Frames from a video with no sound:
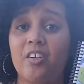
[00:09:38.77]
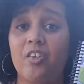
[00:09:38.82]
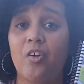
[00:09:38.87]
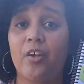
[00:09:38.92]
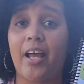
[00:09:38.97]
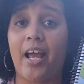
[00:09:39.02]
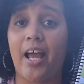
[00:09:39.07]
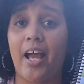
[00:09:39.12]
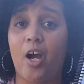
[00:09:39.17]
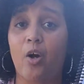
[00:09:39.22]

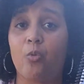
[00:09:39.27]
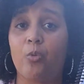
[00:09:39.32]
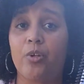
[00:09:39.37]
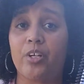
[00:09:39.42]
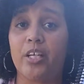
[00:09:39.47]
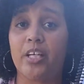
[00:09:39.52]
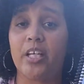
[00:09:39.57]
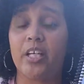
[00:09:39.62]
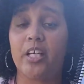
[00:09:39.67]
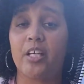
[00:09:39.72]
on how
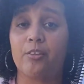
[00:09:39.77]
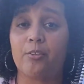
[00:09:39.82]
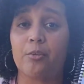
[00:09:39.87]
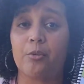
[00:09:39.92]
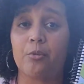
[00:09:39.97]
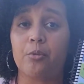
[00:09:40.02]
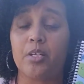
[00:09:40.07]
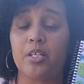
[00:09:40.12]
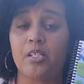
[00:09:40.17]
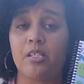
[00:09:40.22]
we're getting
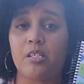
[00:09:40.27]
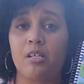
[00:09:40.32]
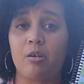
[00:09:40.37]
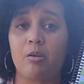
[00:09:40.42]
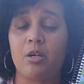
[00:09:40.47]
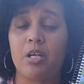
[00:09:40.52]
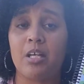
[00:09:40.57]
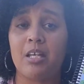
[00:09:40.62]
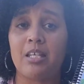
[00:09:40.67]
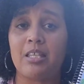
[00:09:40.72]
through it.
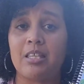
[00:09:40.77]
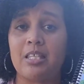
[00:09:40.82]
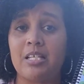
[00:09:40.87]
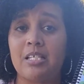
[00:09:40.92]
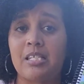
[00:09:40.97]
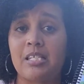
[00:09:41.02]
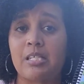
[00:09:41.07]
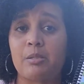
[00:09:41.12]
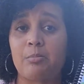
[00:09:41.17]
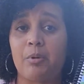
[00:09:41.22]
So
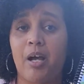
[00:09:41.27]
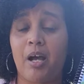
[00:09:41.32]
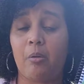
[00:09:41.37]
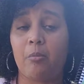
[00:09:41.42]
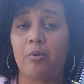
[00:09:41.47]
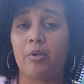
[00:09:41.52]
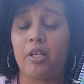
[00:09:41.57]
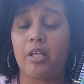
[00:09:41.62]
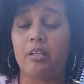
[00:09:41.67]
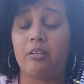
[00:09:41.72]
this is
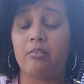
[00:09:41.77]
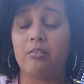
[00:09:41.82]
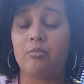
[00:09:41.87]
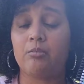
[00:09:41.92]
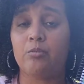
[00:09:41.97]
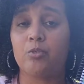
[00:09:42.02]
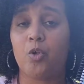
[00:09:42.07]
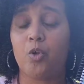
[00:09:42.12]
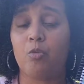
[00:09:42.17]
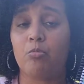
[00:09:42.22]
probably
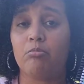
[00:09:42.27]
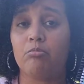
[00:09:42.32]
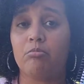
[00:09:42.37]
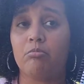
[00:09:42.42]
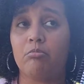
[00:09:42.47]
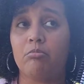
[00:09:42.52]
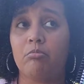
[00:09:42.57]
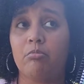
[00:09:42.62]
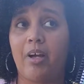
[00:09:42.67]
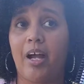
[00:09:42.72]

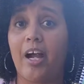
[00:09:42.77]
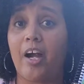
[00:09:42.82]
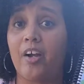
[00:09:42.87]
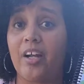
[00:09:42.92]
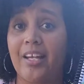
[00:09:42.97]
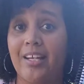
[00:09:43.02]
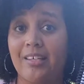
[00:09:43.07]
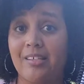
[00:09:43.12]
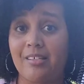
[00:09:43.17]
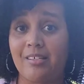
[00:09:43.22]

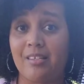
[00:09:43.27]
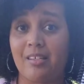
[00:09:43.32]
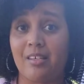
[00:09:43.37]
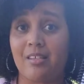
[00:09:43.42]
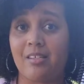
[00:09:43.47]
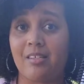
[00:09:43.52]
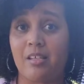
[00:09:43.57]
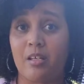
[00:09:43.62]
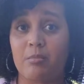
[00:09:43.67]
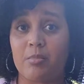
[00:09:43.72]
our
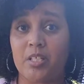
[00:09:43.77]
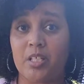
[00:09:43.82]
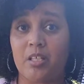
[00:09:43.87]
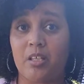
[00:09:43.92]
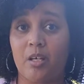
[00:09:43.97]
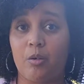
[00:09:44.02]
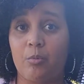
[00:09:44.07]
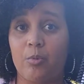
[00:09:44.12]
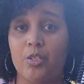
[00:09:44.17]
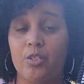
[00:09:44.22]
easiest subject
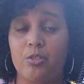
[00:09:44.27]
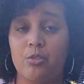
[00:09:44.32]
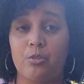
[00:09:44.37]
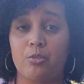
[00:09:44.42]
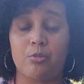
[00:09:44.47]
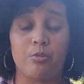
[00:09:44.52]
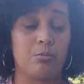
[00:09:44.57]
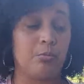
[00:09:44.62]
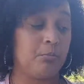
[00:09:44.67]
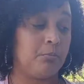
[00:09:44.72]
that we
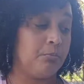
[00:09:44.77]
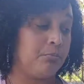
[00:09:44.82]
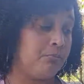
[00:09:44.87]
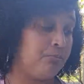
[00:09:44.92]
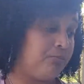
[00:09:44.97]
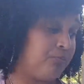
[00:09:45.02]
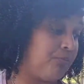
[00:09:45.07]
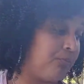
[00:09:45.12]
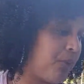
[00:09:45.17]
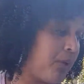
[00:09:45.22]
do
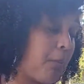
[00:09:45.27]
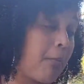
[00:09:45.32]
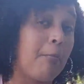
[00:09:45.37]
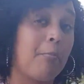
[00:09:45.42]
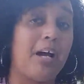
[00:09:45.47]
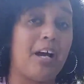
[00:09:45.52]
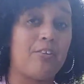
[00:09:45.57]
by